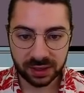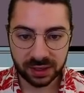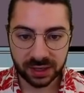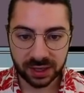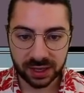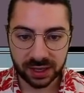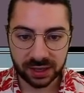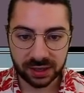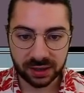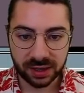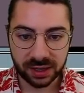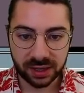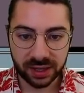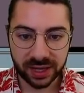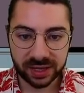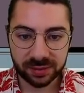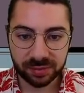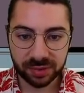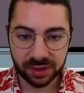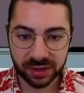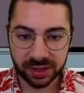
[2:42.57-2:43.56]
And I
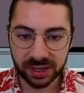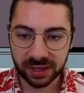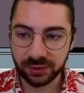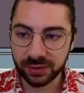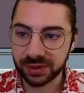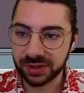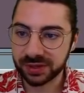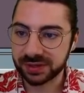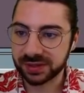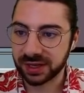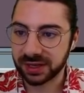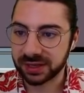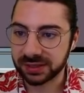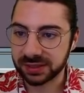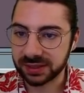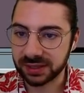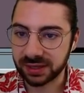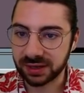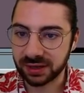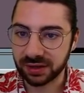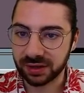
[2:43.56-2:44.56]
like playing with this
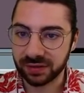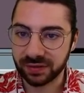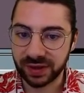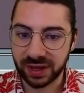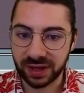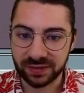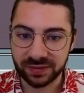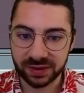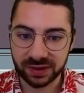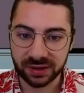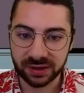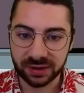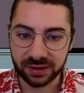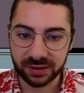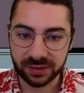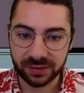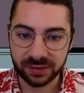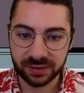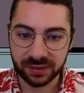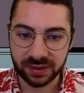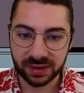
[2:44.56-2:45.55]
idea of having
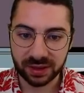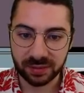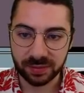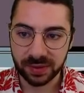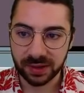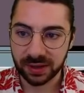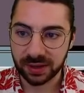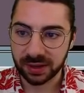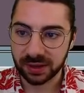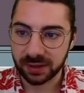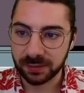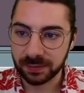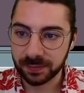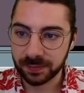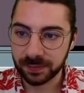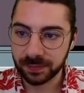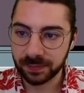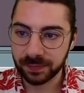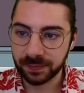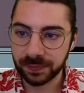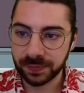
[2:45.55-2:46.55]
there be
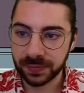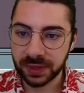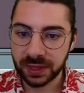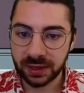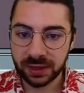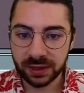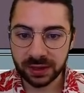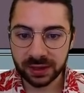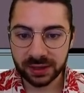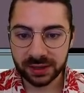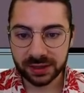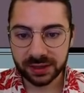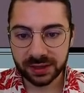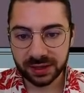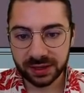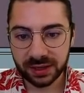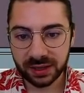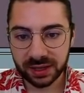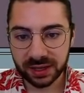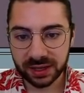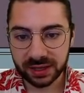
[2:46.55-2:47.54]
kind
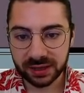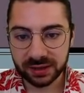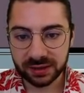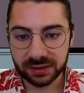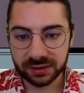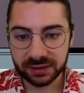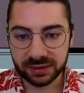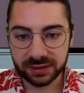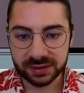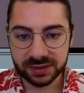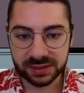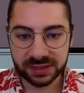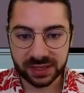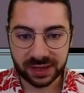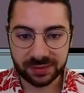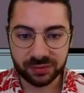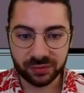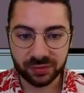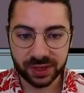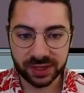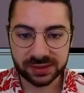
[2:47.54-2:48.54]
of like the
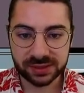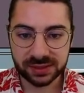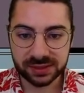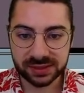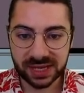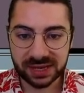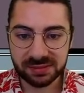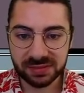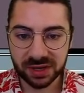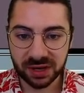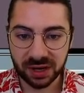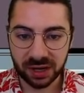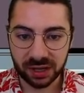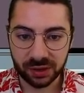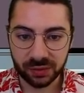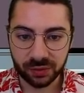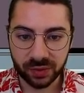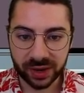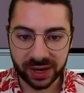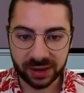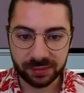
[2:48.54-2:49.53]
same, it's the same color
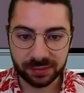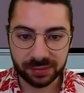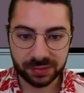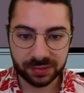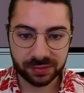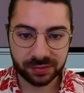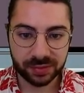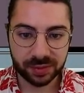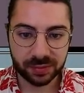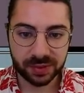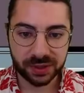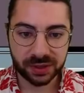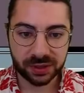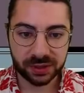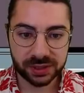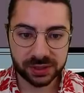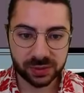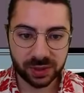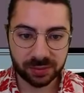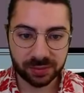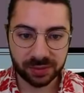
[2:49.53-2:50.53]
ramp, but
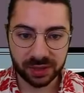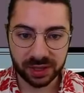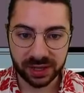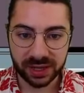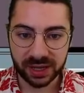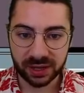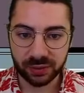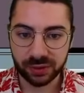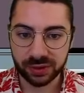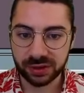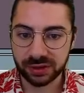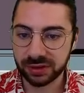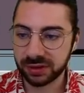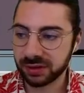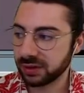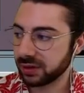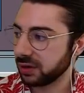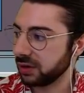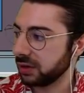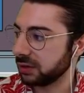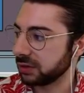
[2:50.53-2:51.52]
because we're playing with
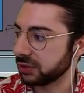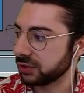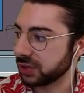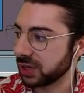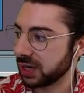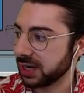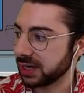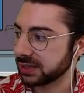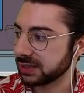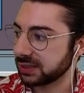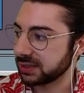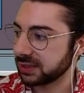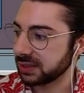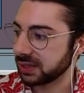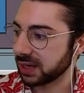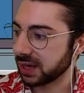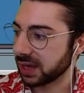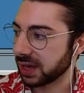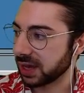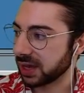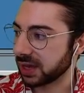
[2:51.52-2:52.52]
contrast
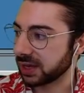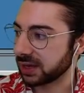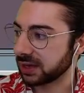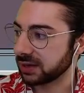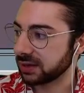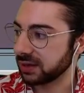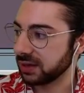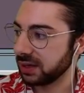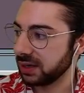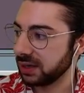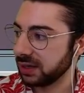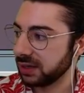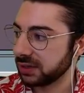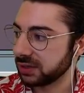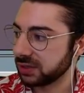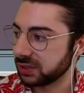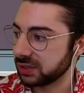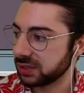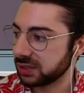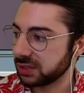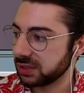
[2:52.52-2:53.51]
and
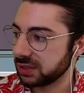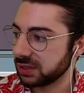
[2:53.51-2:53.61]
just